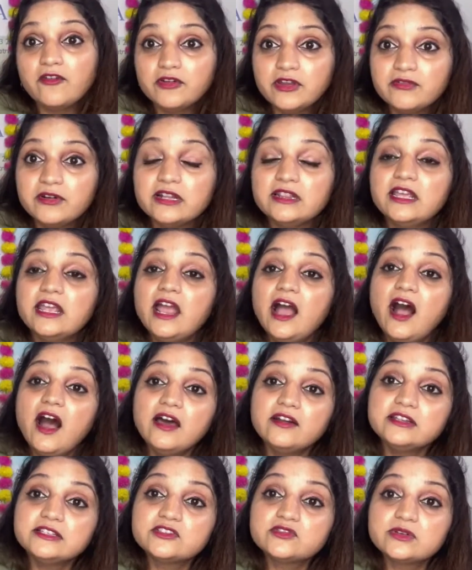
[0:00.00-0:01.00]
However, they
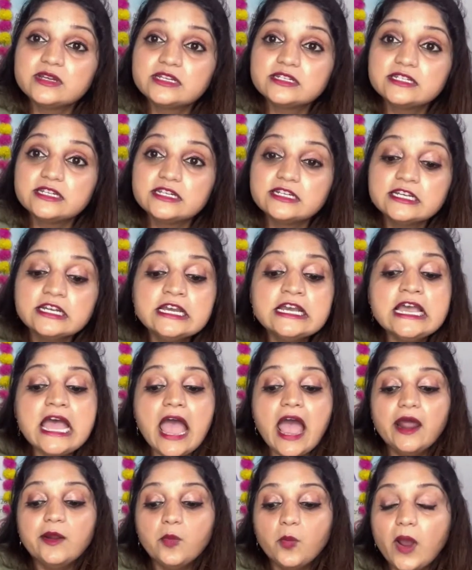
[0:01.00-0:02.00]
are restricted,
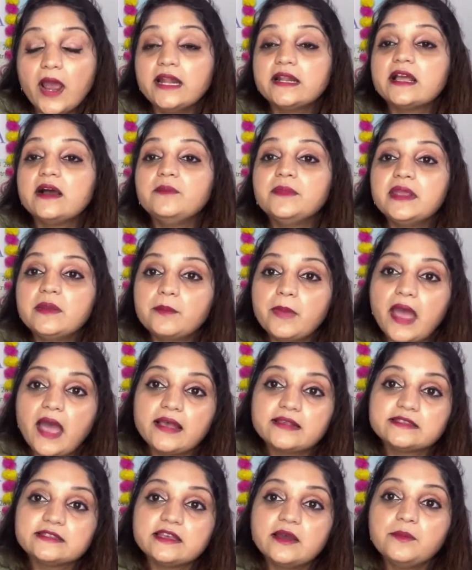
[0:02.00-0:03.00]
and while coming
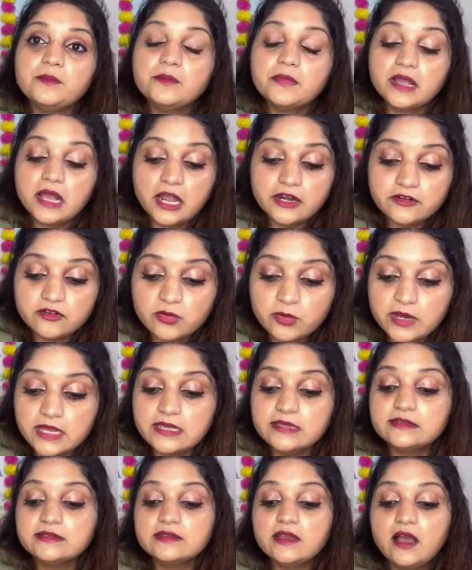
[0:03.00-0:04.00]
back, some
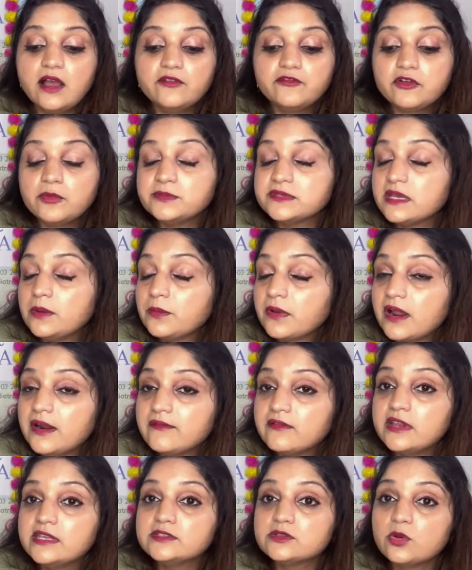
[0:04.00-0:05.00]
countries, from some
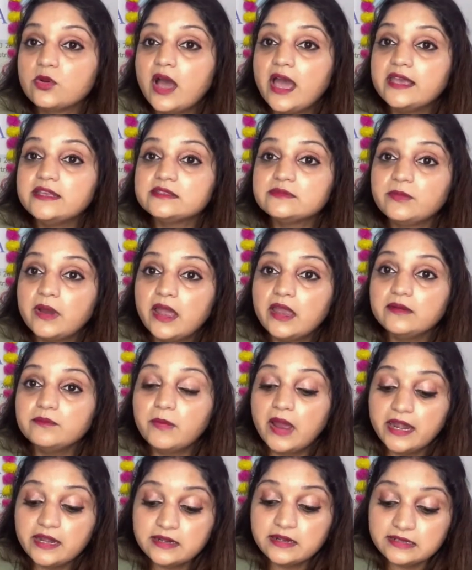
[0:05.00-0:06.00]
countries, you guys
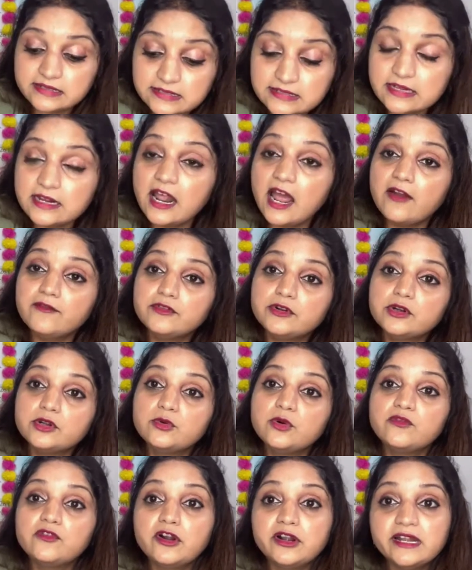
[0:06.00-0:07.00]
might still have to
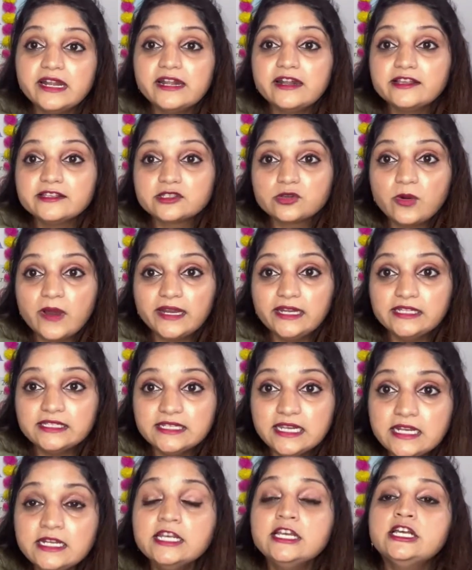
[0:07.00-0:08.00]
do a 14 days
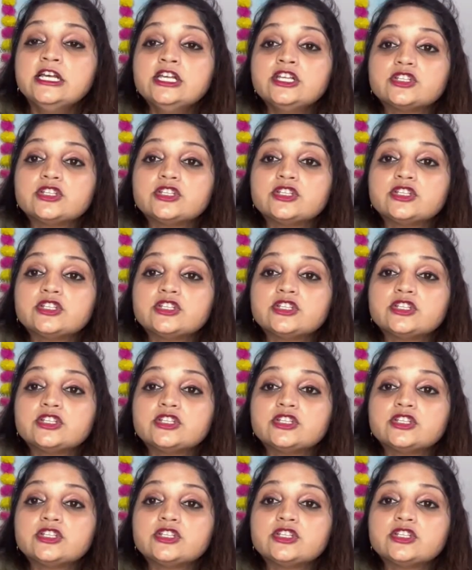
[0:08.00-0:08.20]
quarantine.